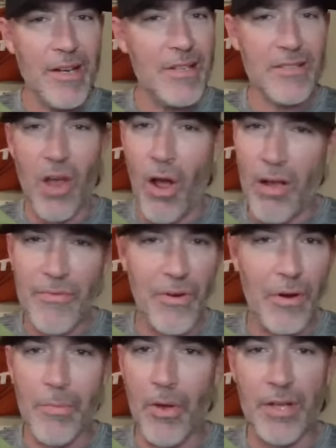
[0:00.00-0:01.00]
doesn't talk
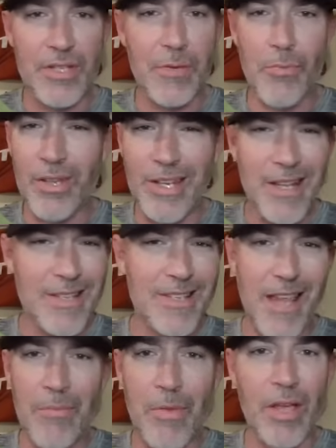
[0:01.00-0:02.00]
very much. He really doesn't
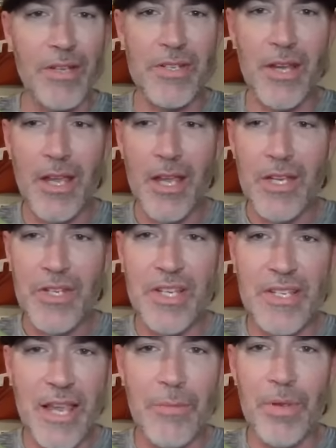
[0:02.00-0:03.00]
say much. She
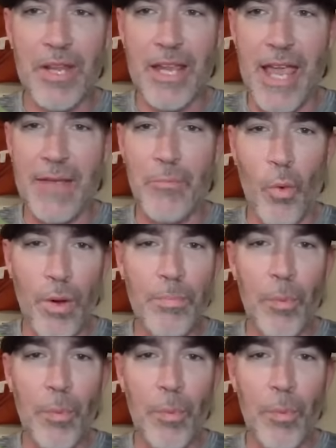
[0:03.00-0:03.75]
said, but at one